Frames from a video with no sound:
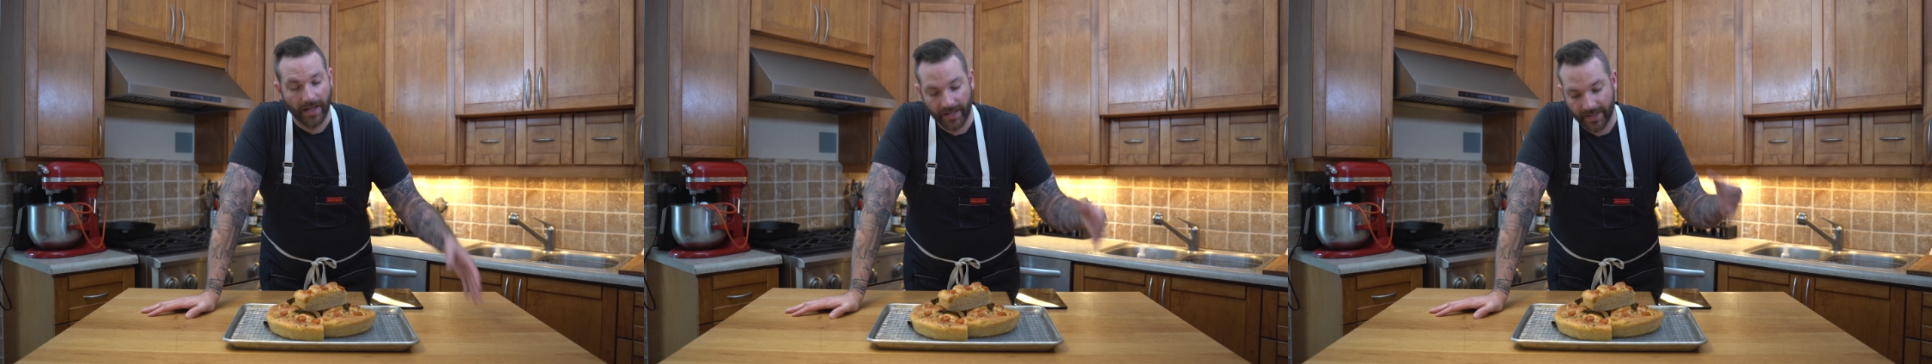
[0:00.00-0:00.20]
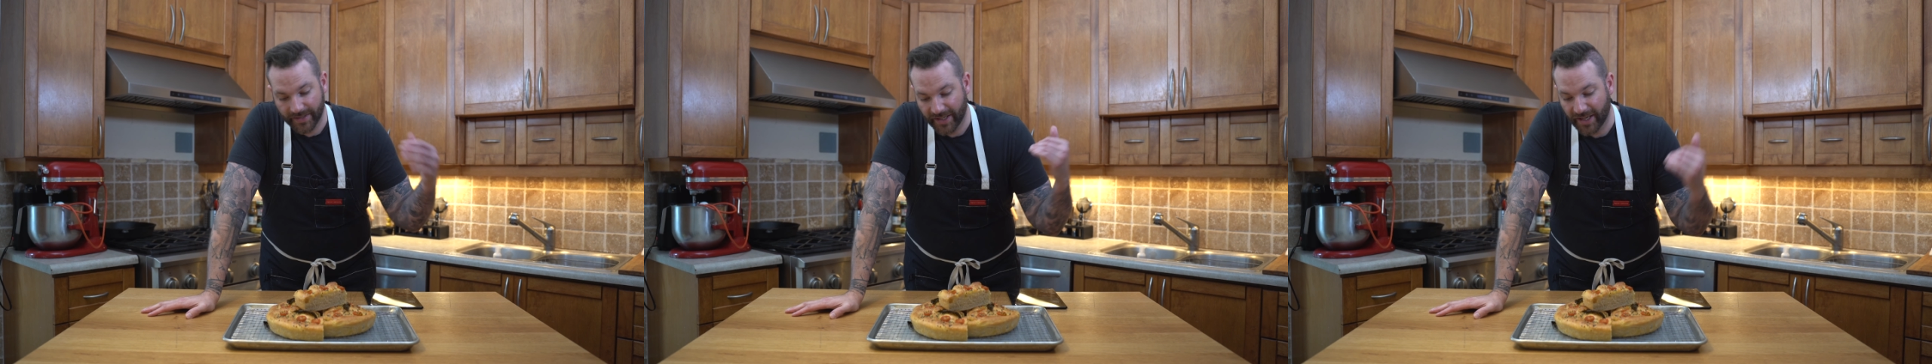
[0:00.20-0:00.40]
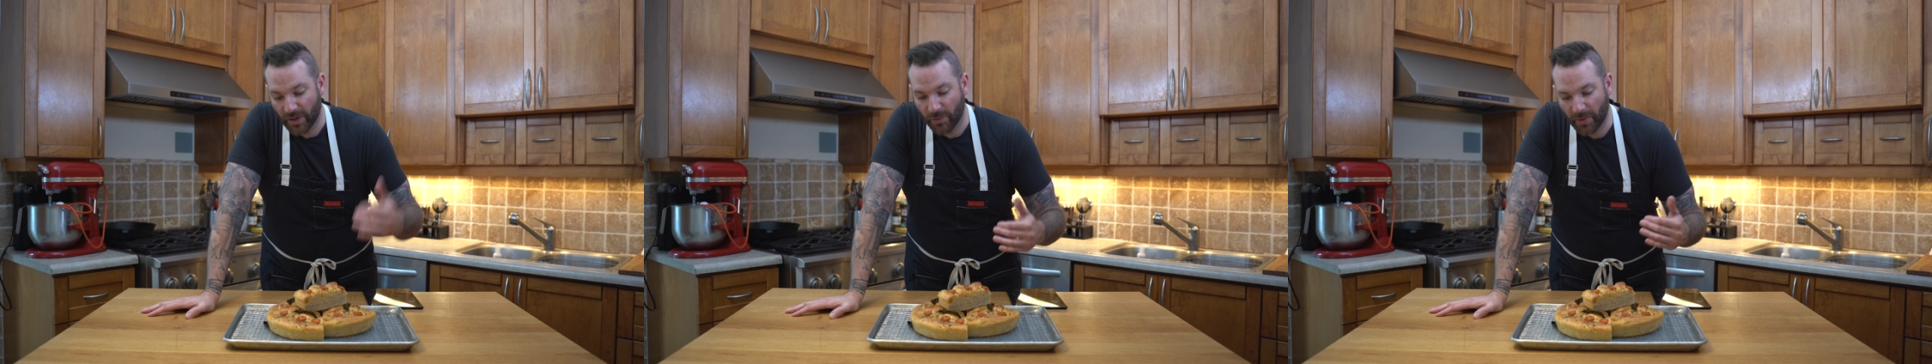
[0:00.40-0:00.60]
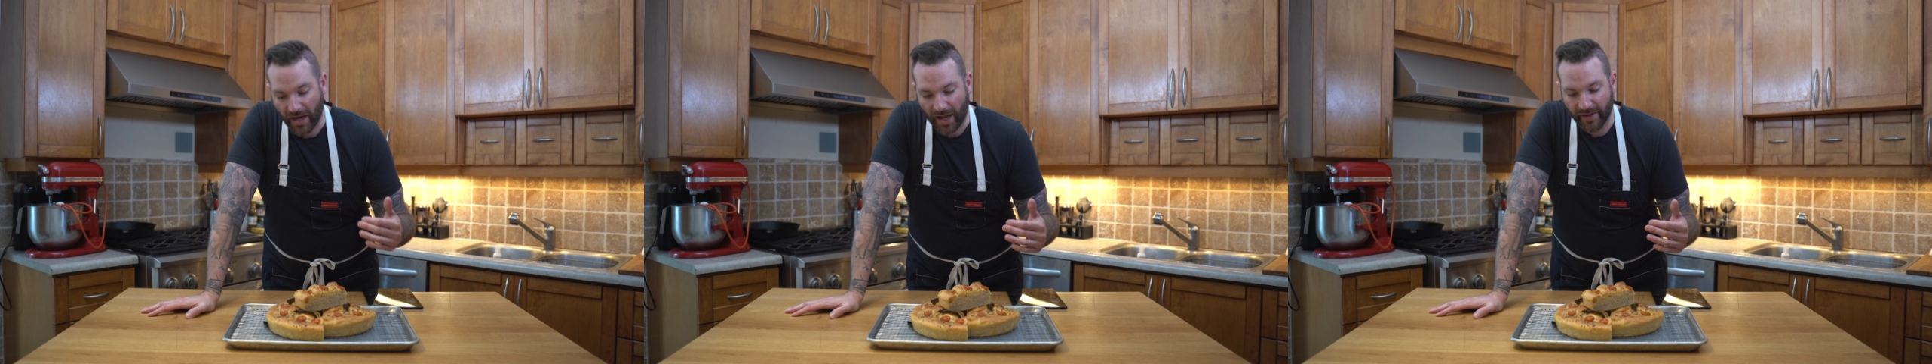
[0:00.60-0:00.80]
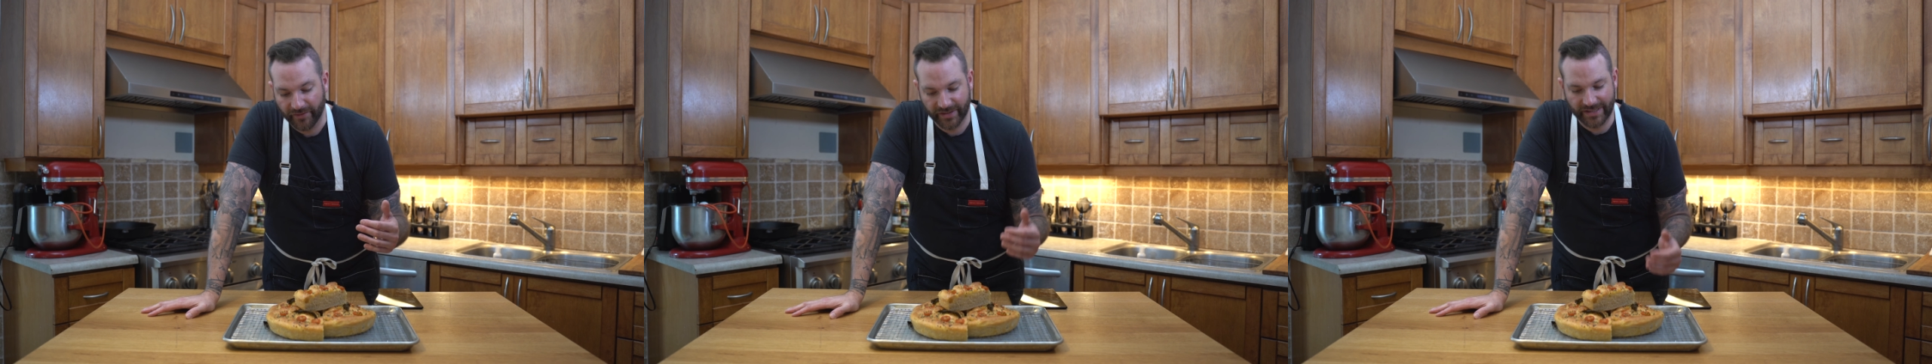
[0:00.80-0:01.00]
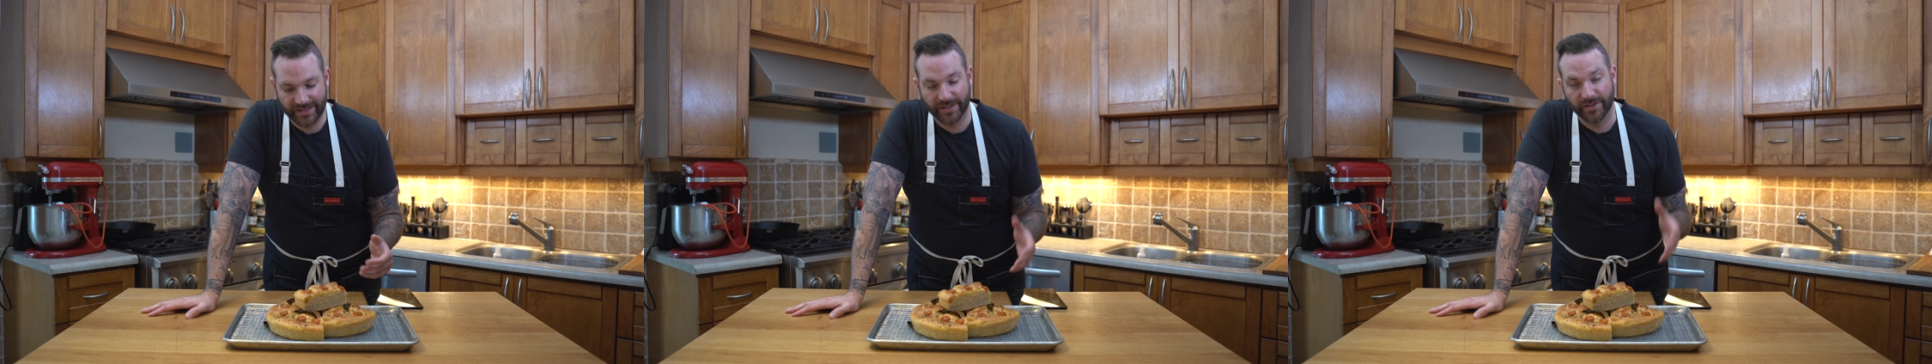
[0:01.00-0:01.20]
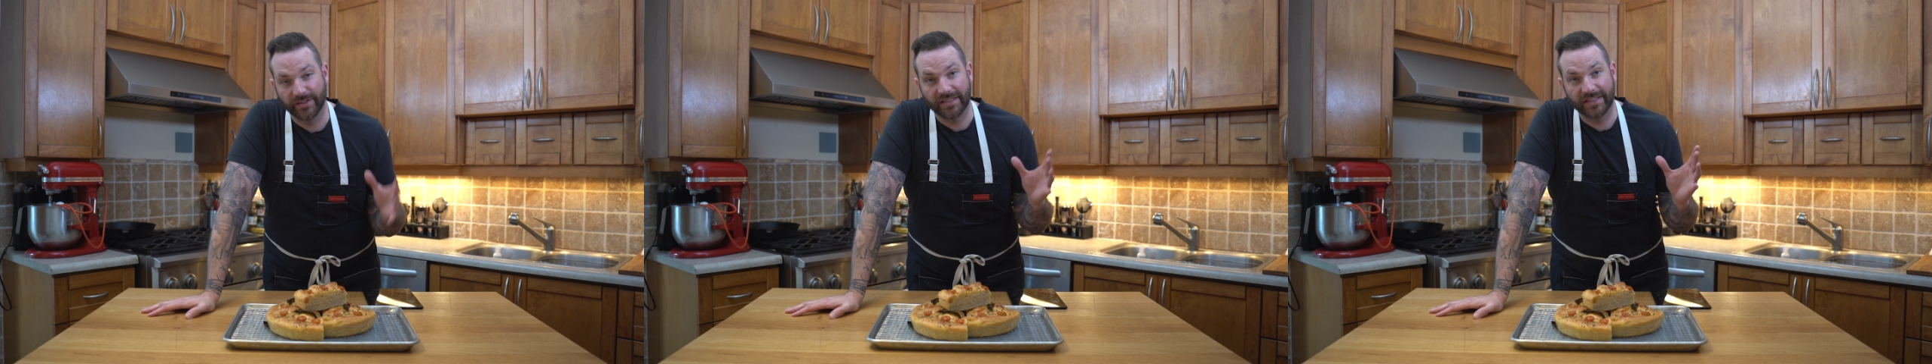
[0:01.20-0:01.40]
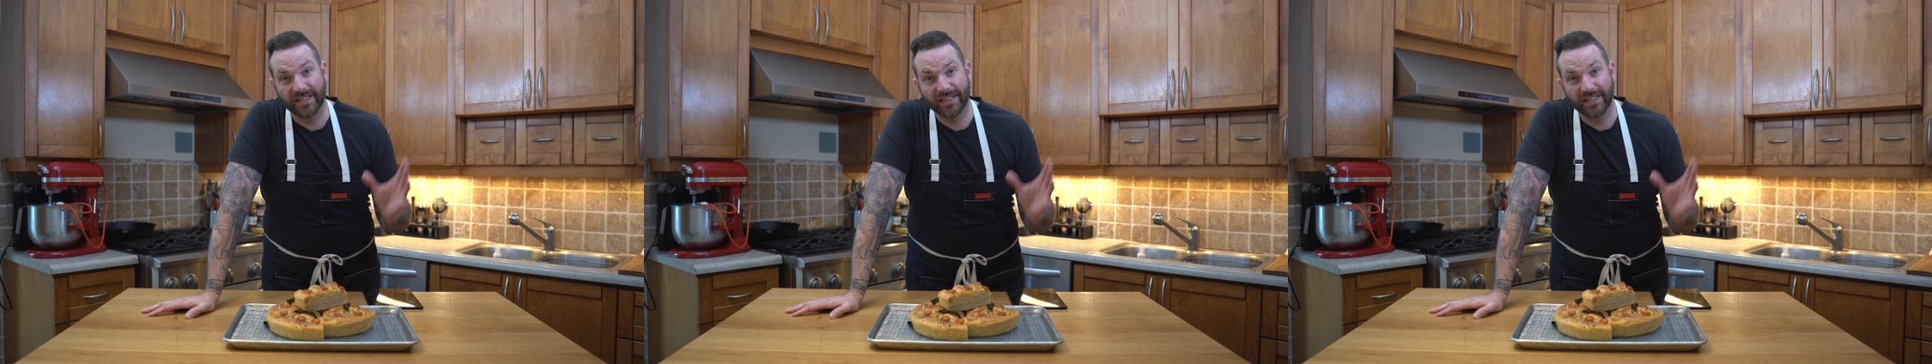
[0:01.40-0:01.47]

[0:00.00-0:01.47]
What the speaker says: And here we have it, a